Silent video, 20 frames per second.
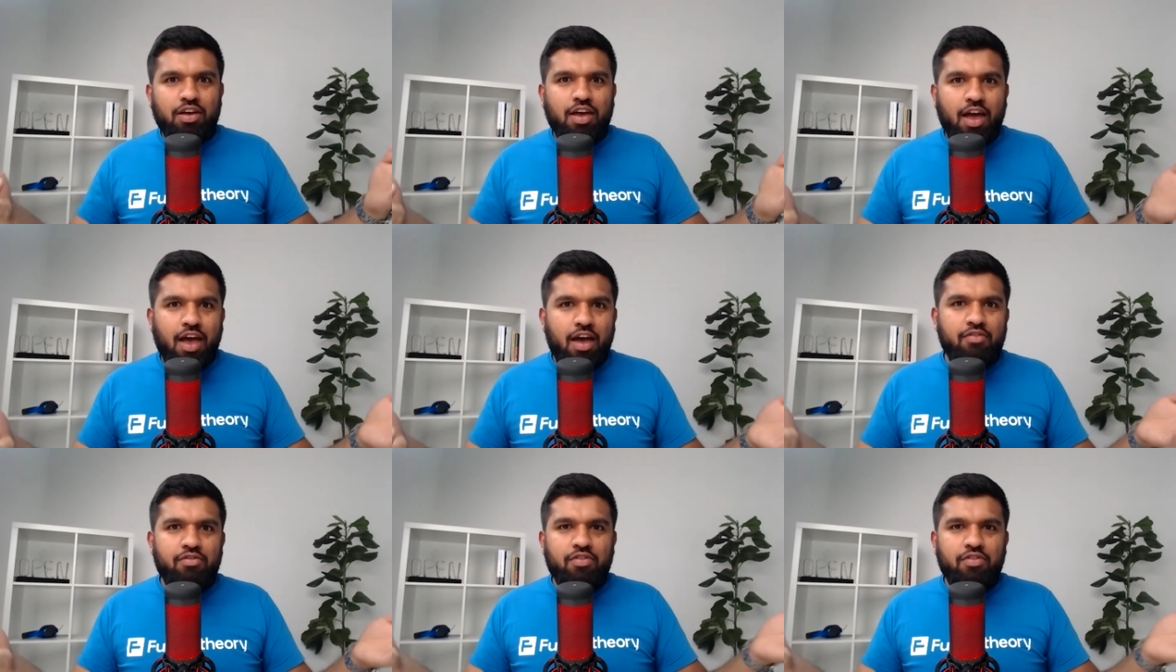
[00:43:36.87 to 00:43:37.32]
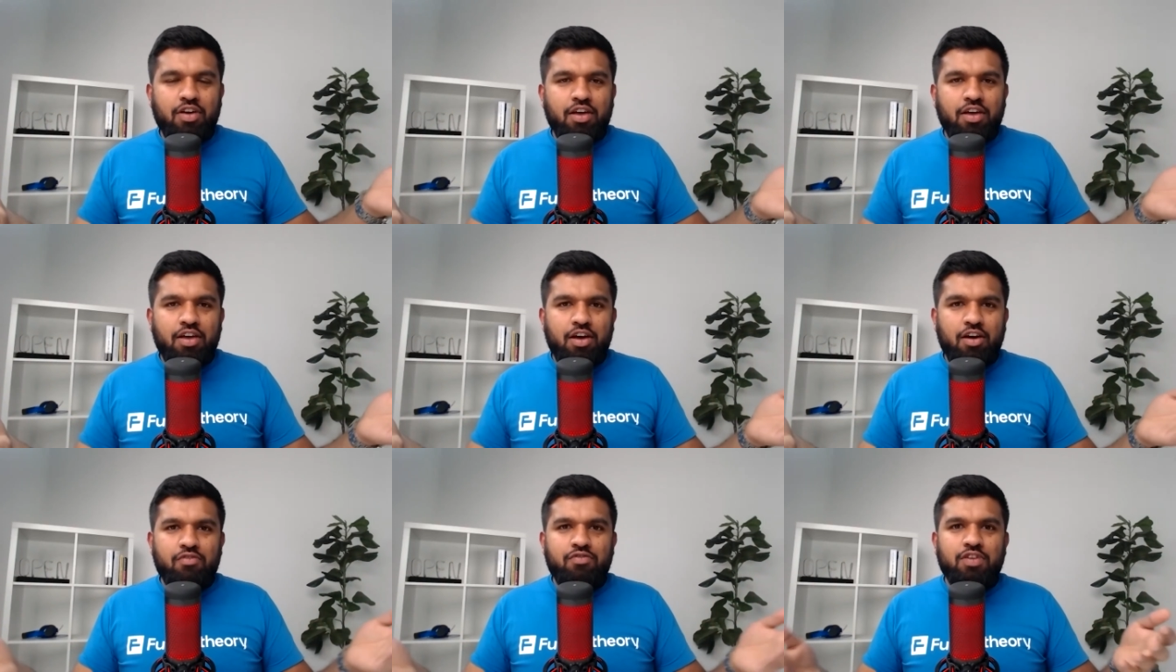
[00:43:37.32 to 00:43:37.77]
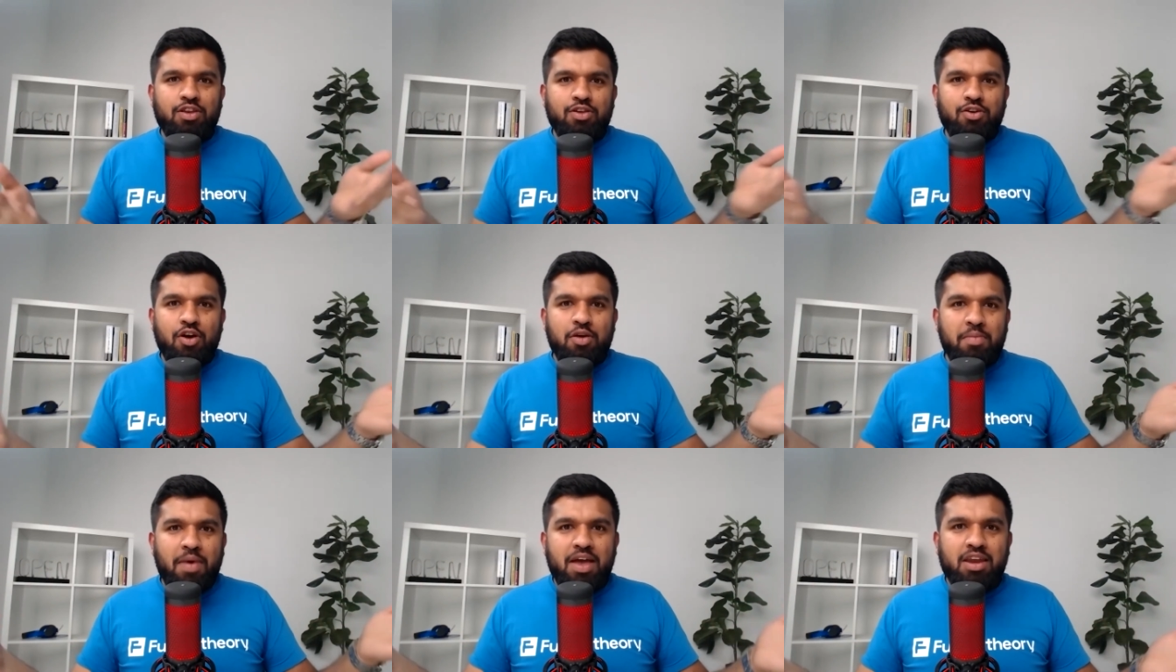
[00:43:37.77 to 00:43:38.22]
have a
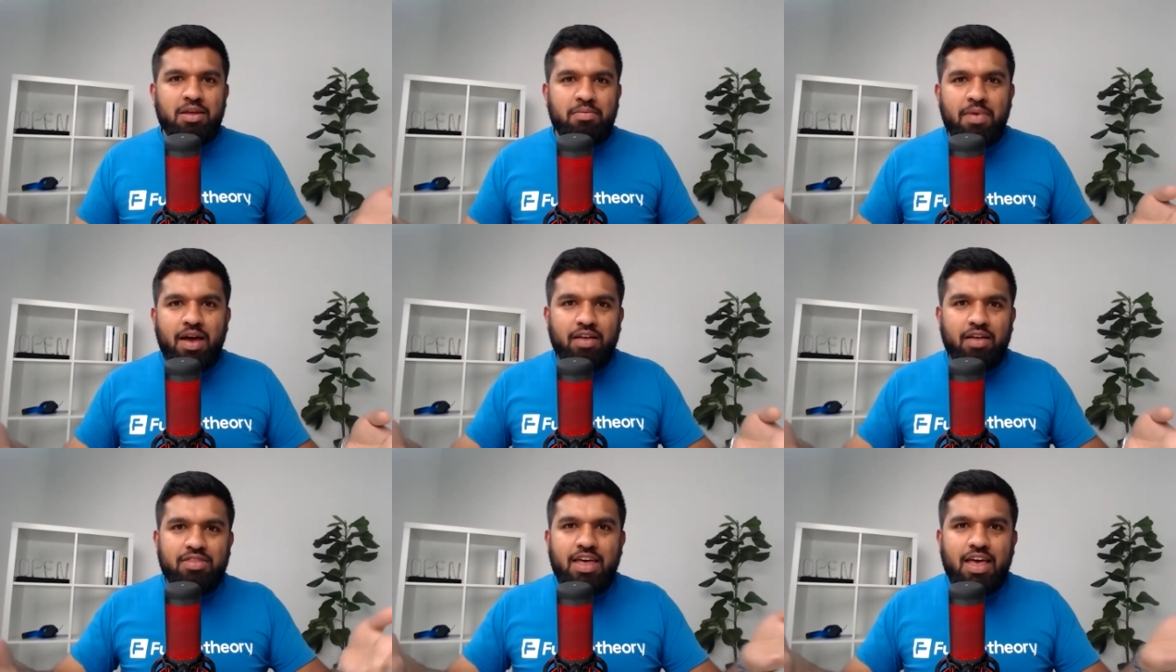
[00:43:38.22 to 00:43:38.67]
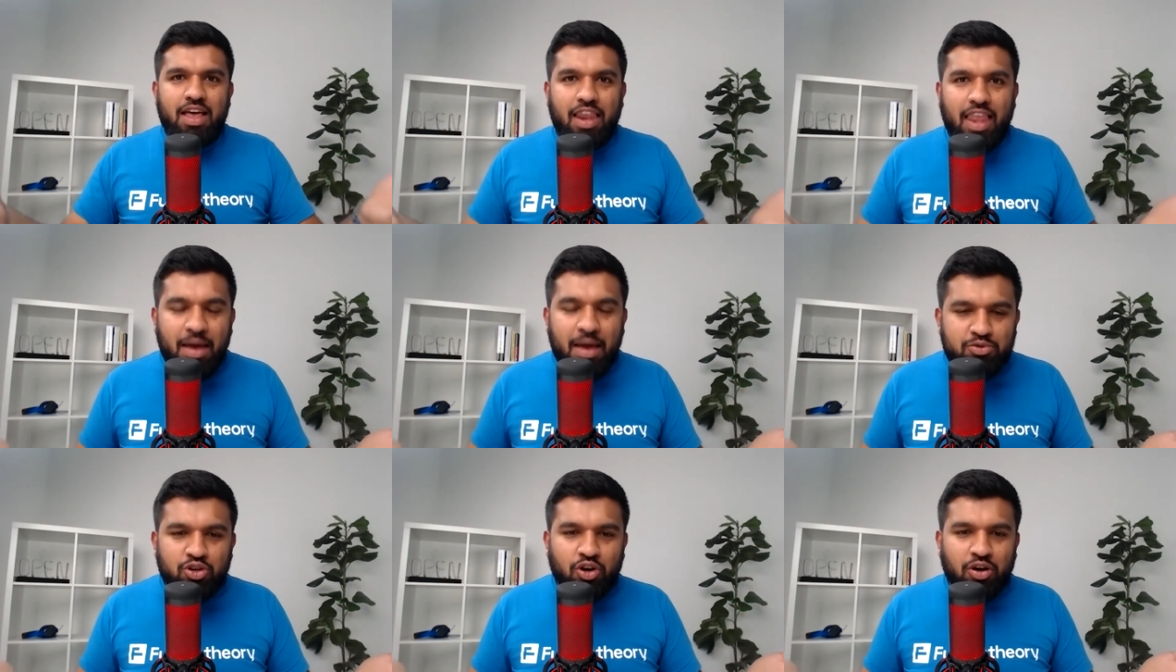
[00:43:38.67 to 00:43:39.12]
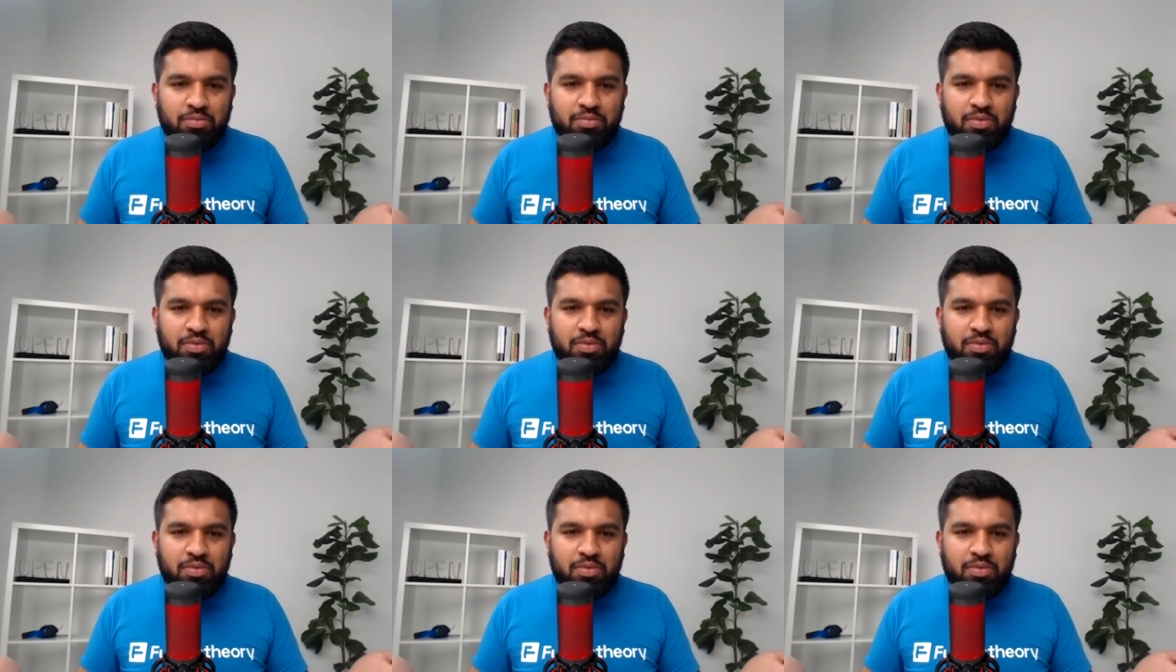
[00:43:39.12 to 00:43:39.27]
video made about their laptop.